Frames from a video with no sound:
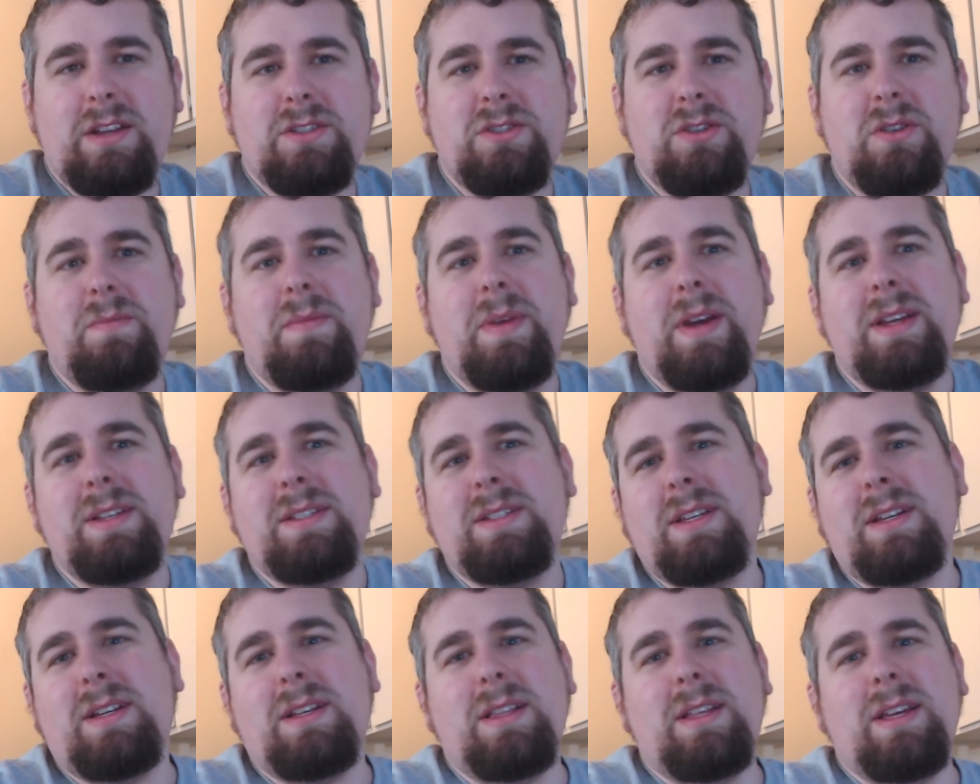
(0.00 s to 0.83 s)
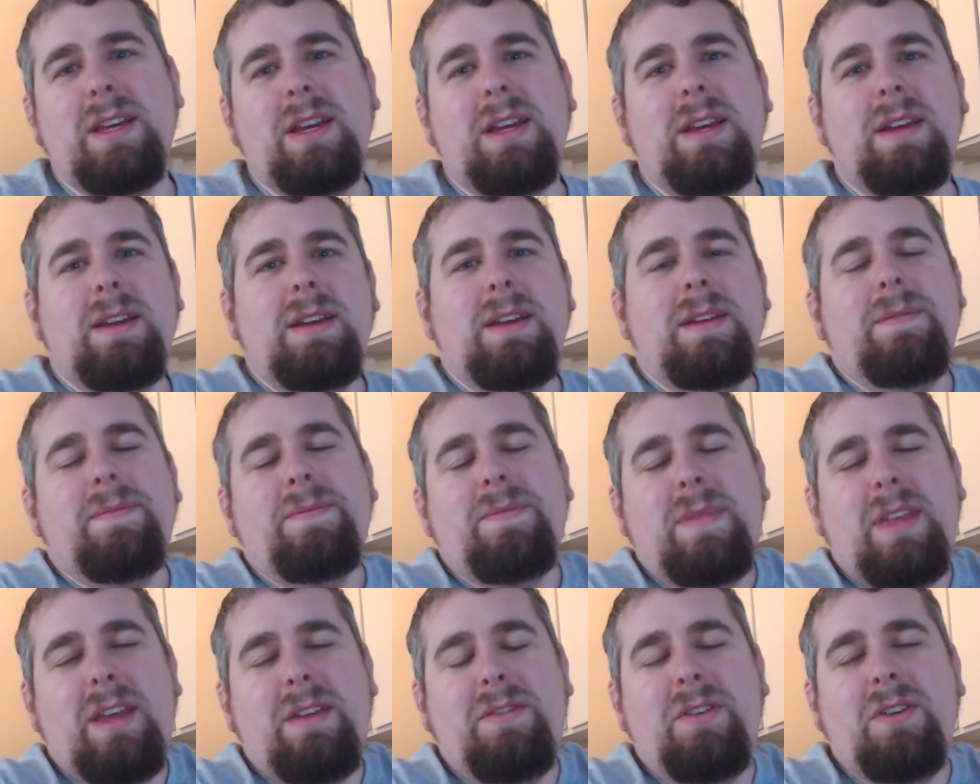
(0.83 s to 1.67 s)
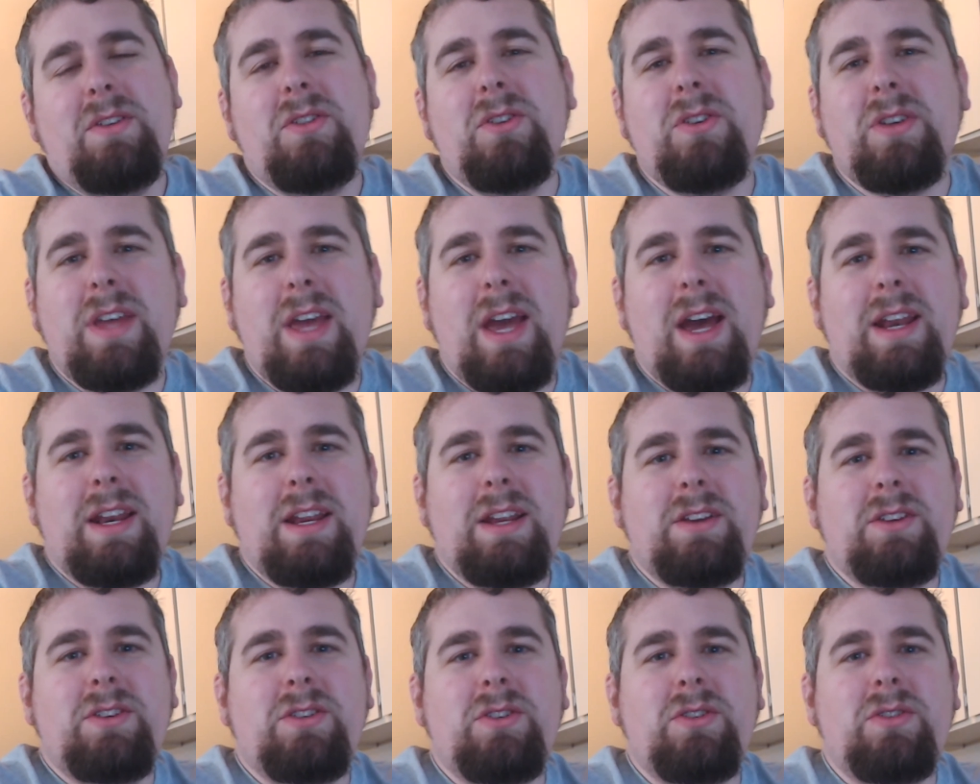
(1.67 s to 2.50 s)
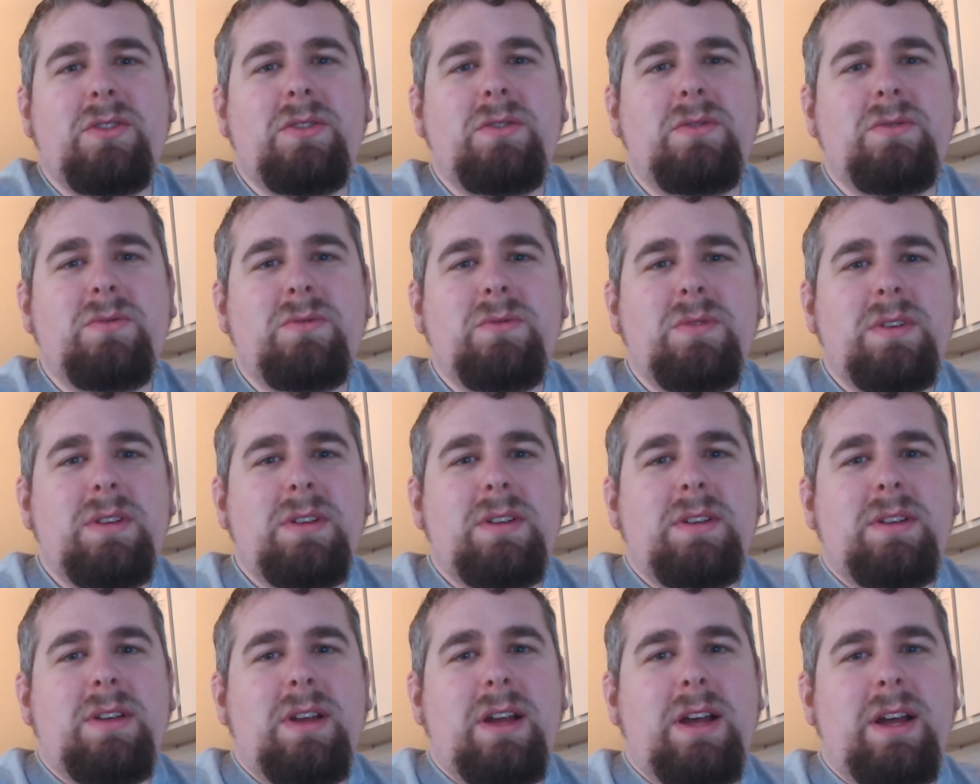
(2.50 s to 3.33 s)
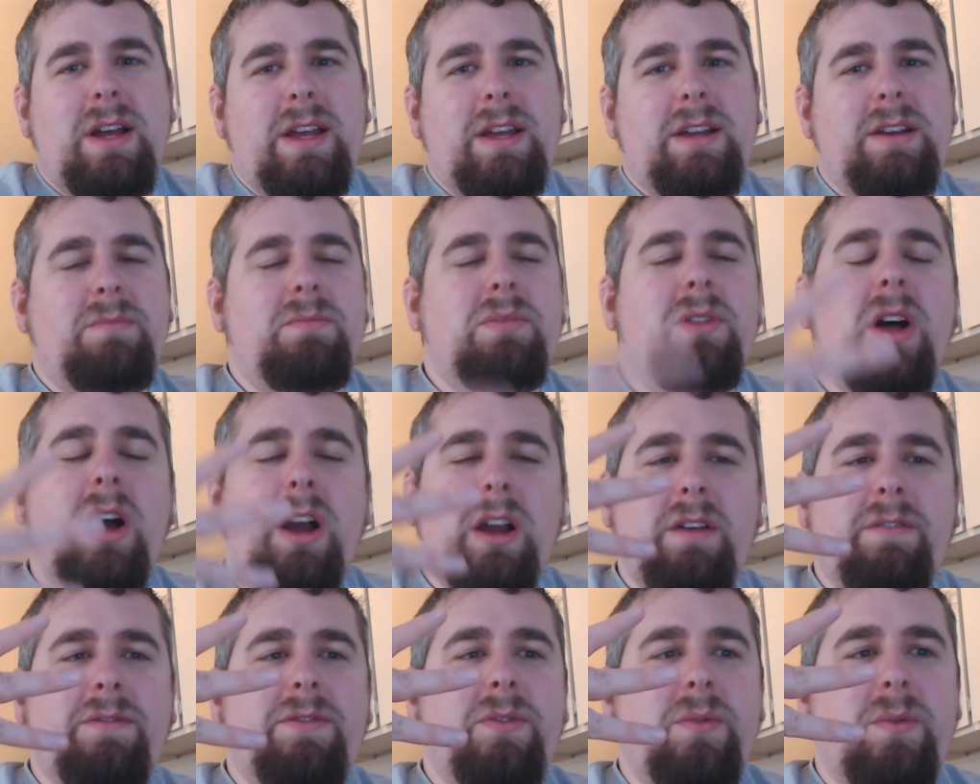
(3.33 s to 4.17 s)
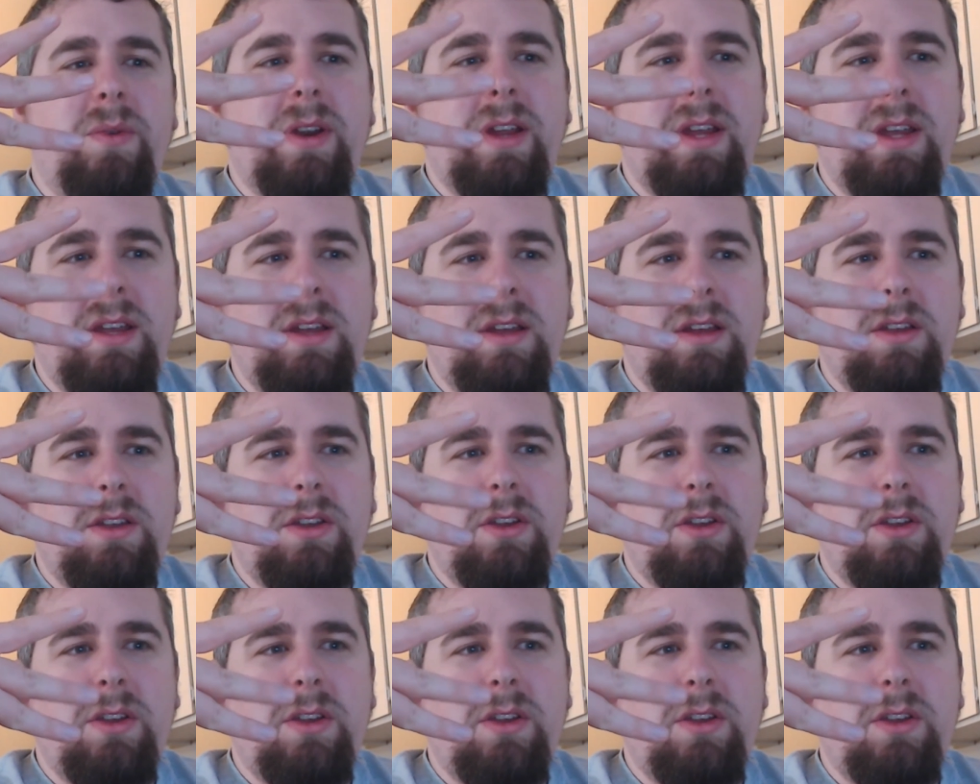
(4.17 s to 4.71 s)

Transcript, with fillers: So basically, if you look at it, you uh, in a block of three,